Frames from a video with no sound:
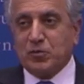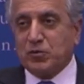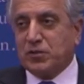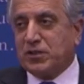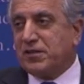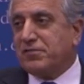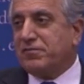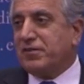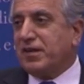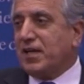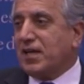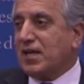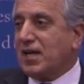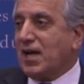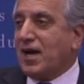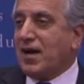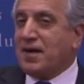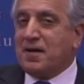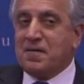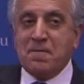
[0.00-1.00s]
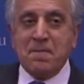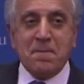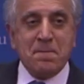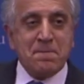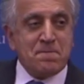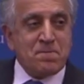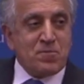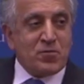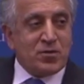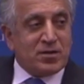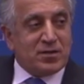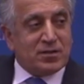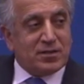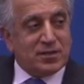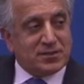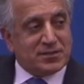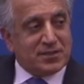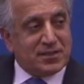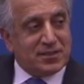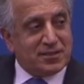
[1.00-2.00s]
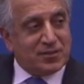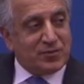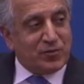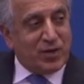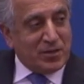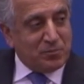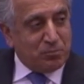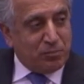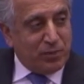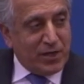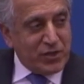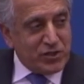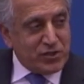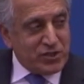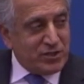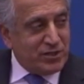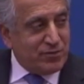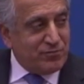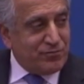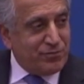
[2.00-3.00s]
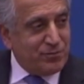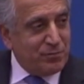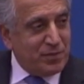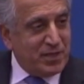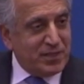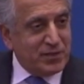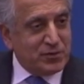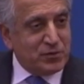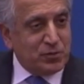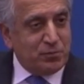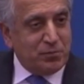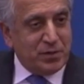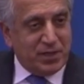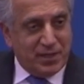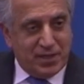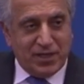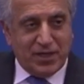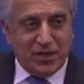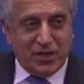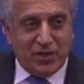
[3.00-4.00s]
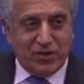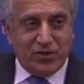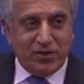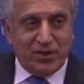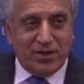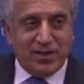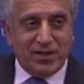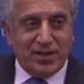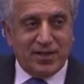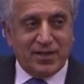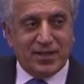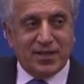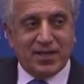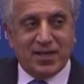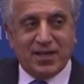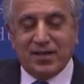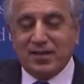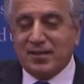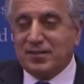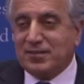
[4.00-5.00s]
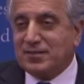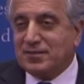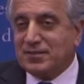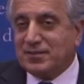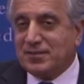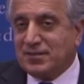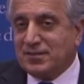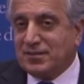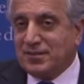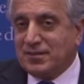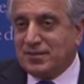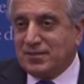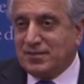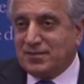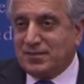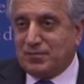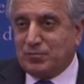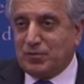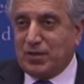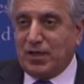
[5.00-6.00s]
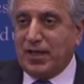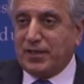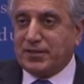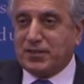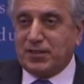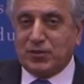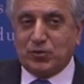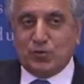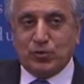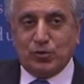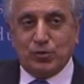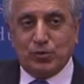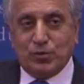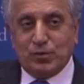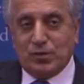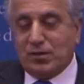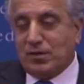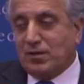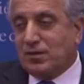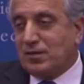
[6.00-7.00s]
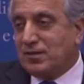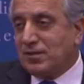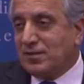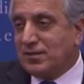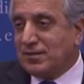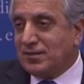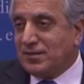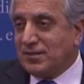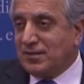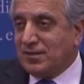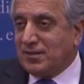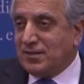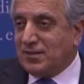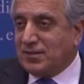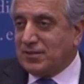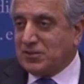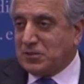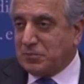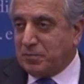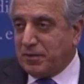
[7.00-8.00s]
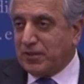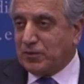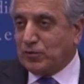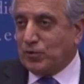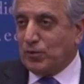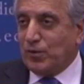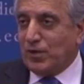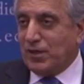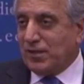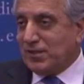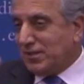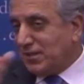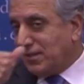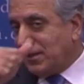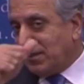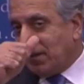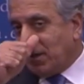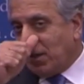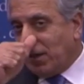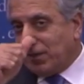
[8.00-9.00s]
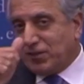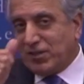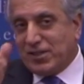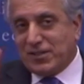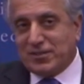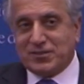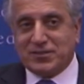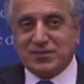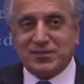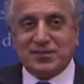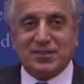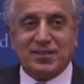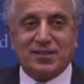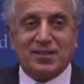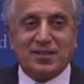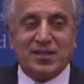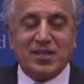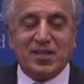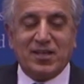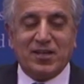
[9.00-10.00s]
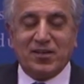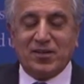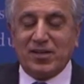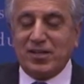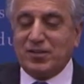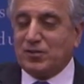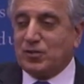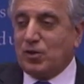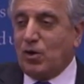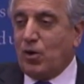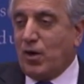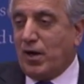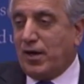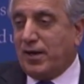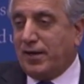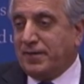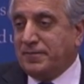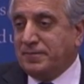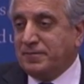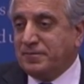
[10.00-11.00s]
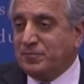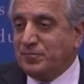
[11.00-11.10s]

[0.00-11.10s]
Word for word: Good evening. It's a great pleasure for me to be here, and delighted to speak to an audience here in Doha.